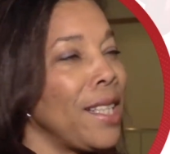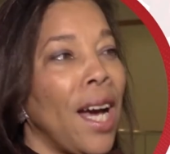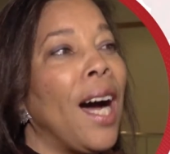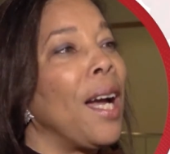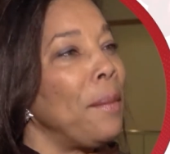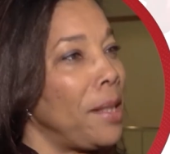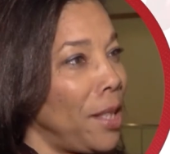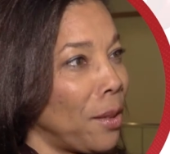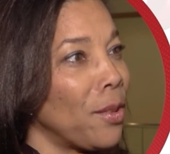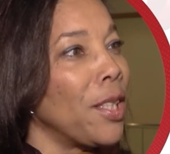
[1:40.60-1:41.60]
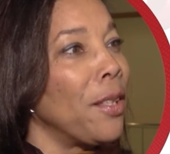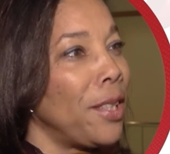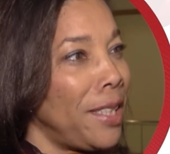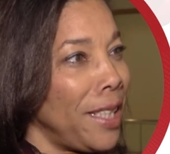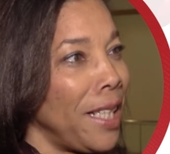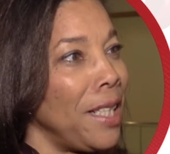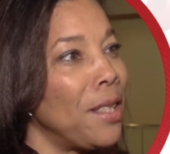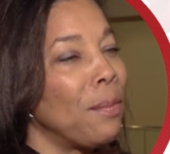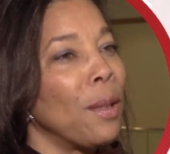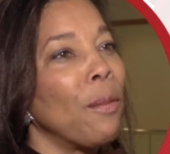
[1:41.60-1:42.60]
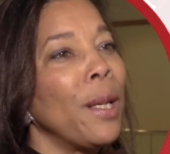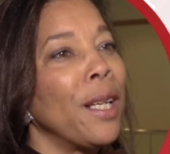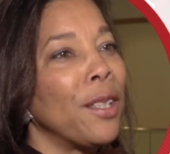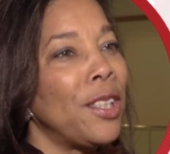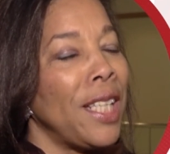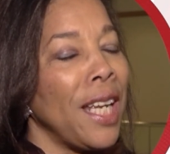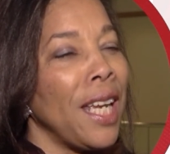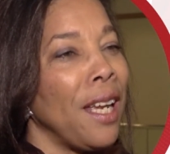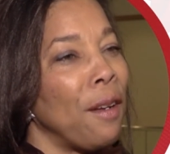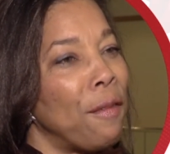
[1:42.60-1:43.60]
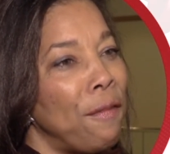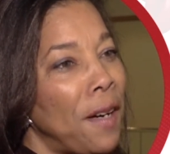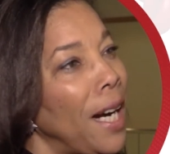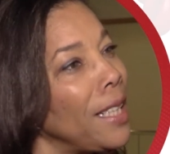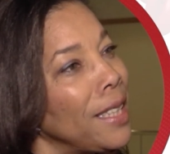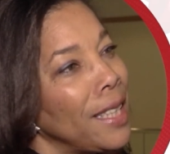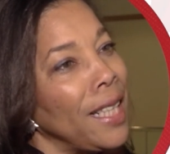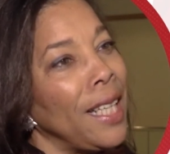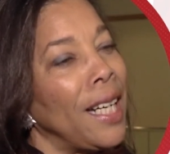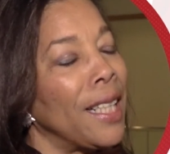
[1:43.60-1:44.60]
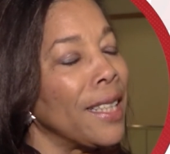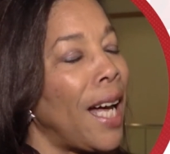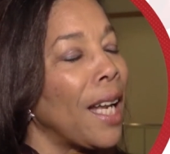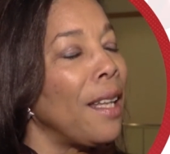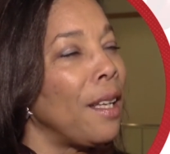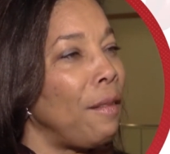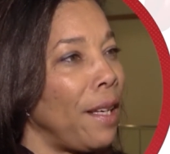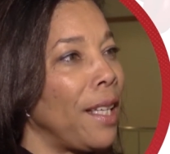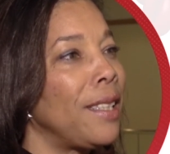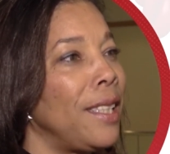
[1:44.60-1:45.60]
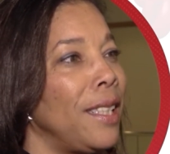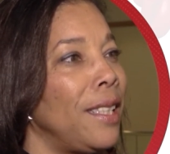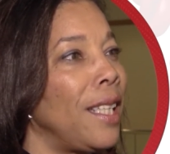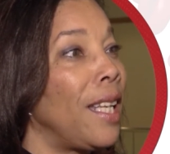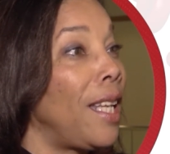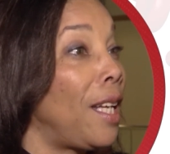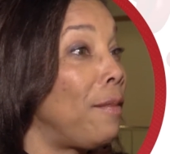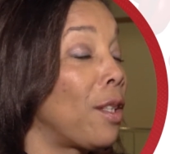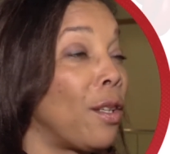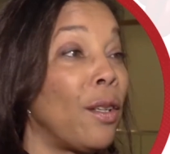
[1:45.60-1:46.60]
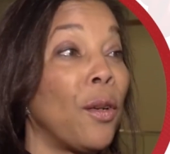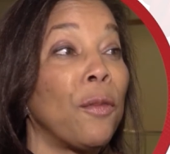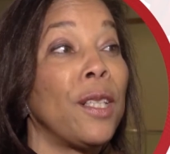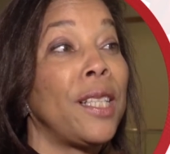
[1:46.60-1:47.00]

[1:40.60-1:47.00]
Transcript: time at sickle cell disease where we are seeing finally a lot of the advances that have occurred over